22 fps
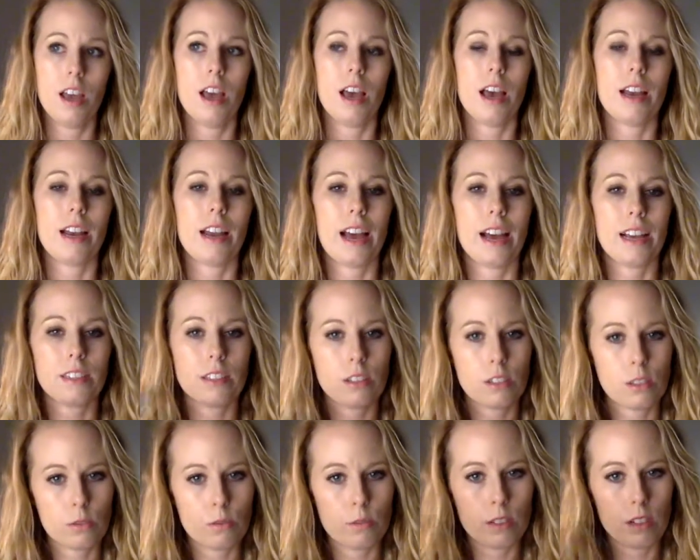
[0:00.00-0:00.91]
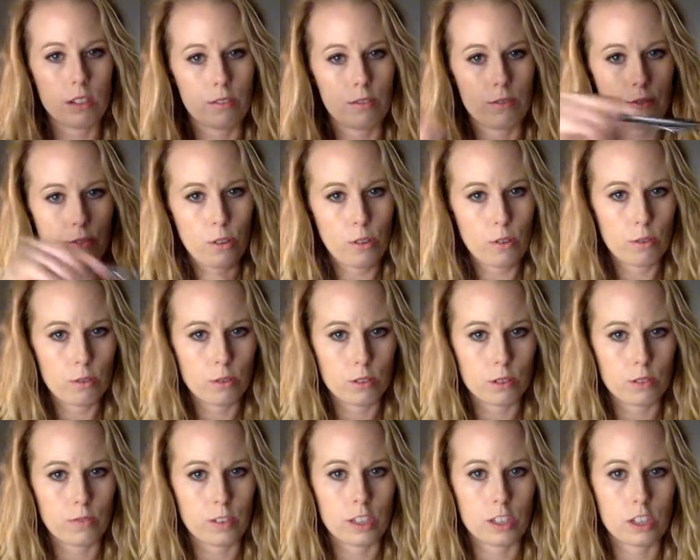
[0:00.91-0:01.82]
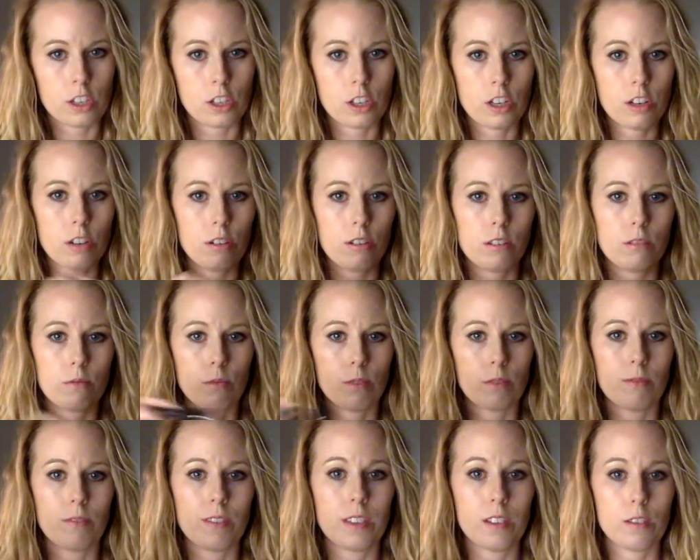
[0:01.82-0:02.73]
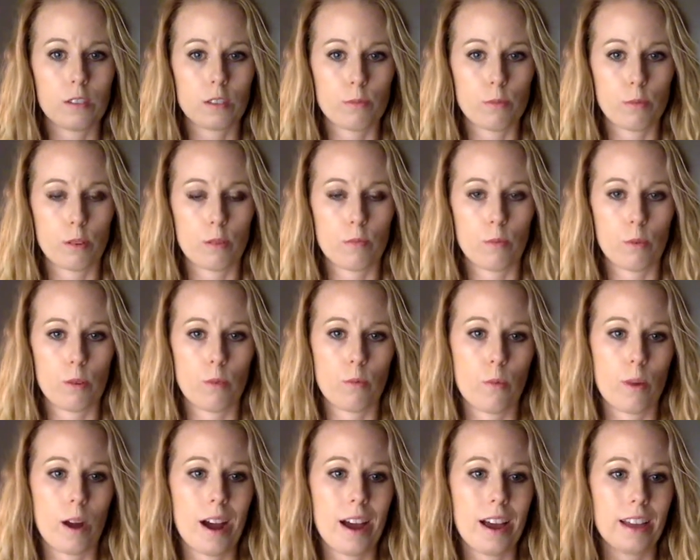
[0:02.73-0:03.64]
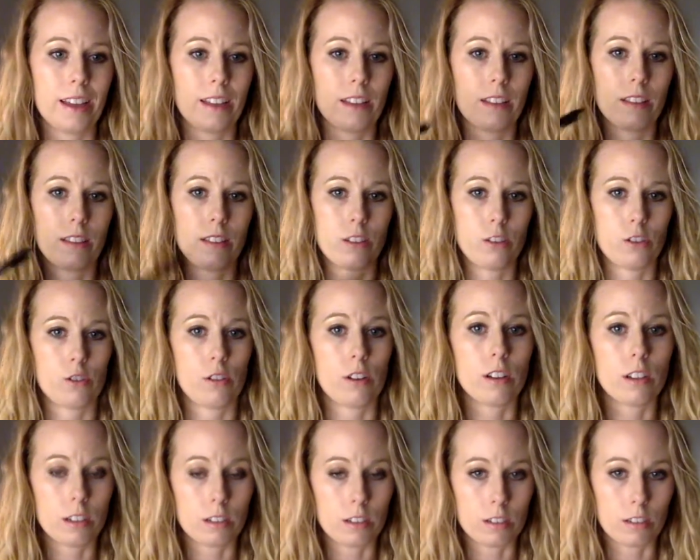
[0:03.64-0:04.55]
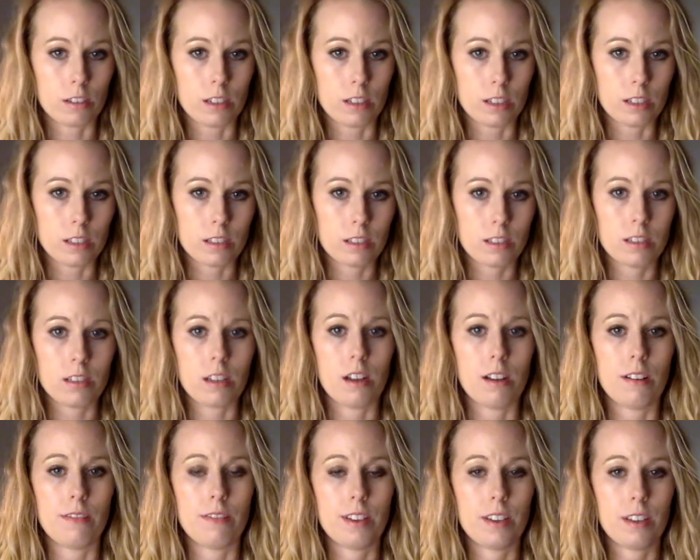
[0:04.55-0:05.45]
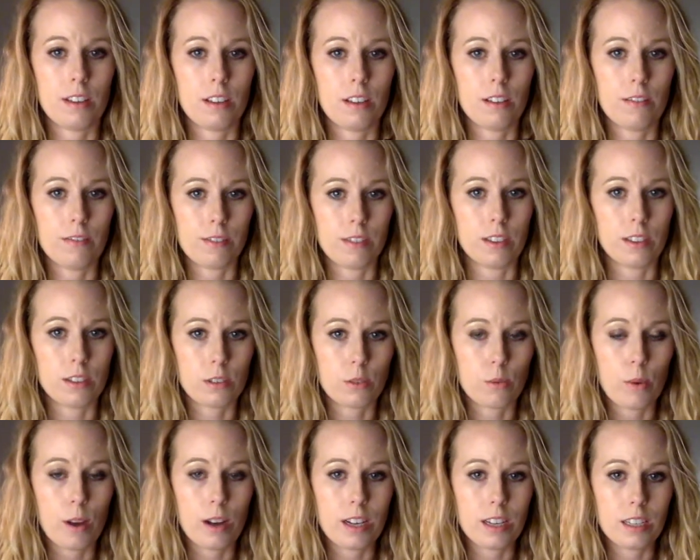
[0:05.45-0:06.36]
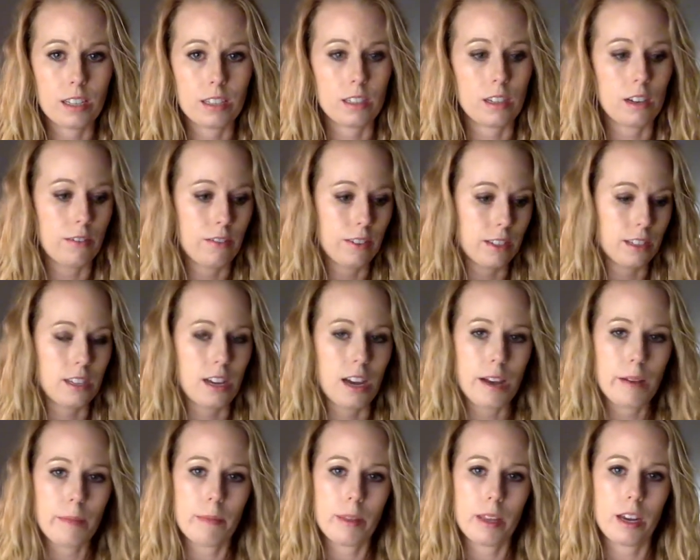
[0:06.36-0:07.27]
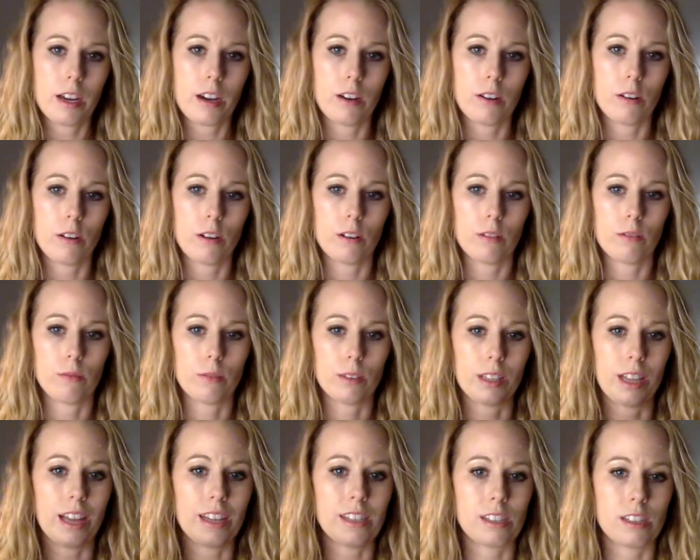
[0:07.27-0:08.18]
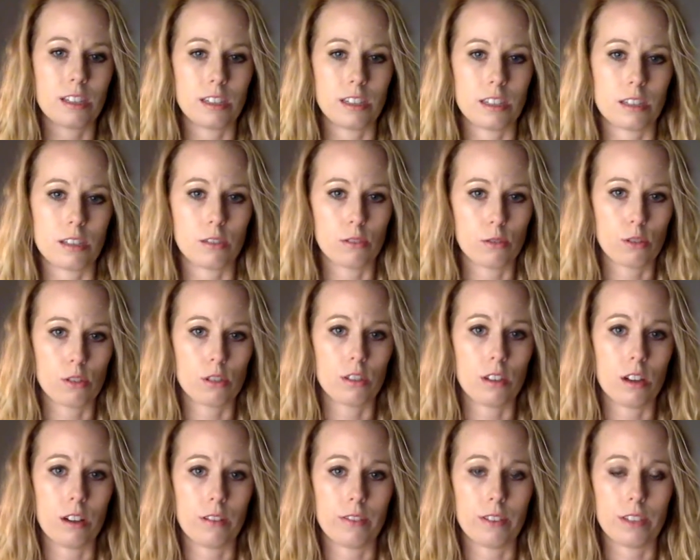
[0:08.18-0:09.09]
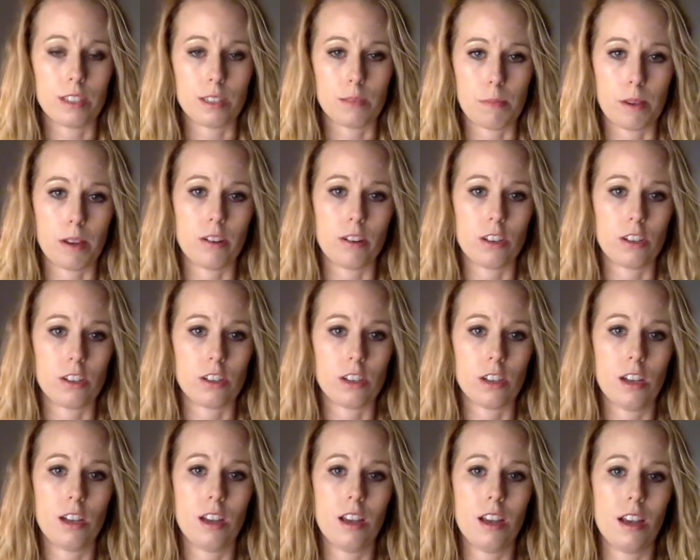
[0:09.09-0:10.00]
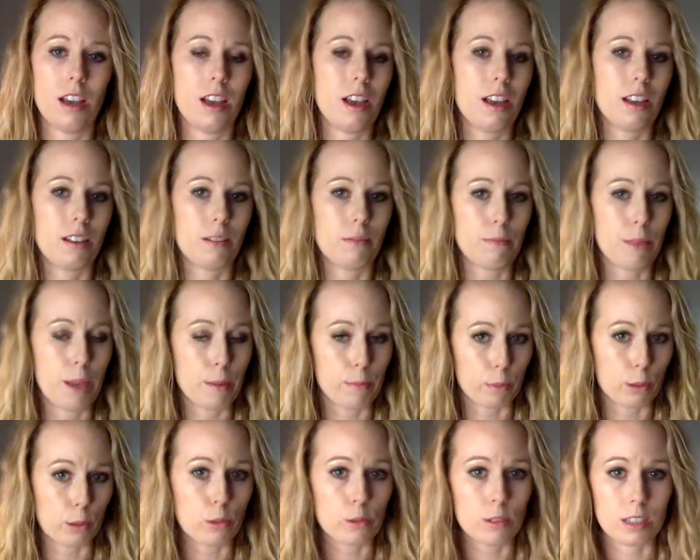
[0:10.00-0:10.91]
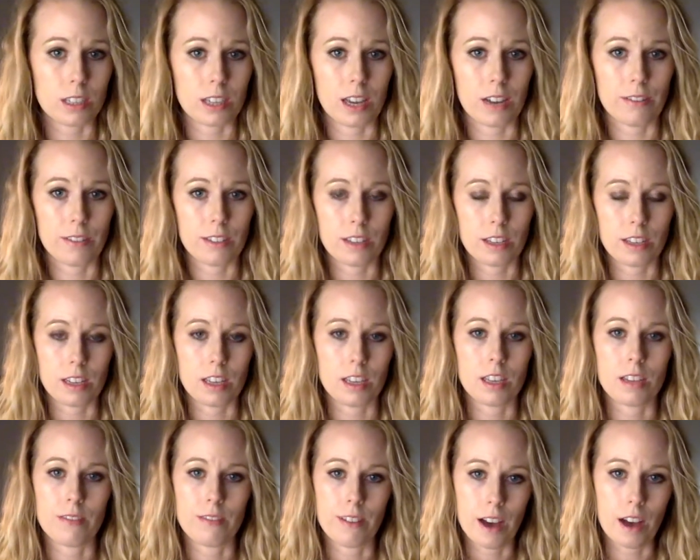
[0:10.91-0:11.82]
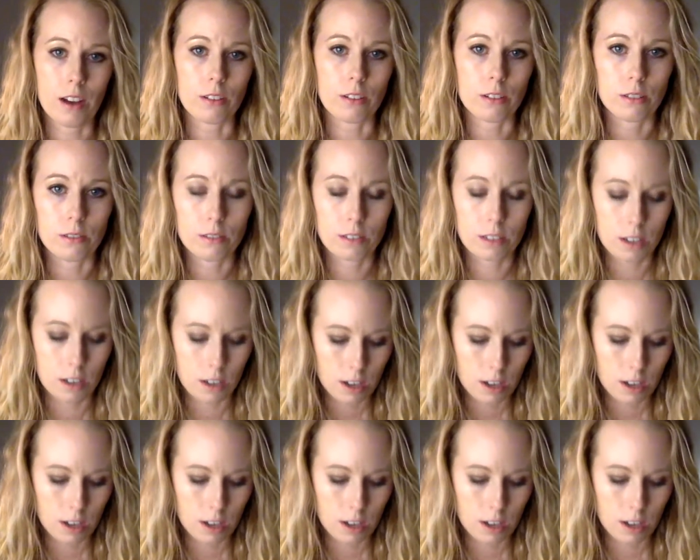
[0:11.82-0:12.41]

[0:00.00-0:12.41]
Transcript: And as the story unfolds, Fitzgerald reveals more and more why the drunkardness of the 20s and of his time there led to the dissolution of his marriage and him losing everything he valued.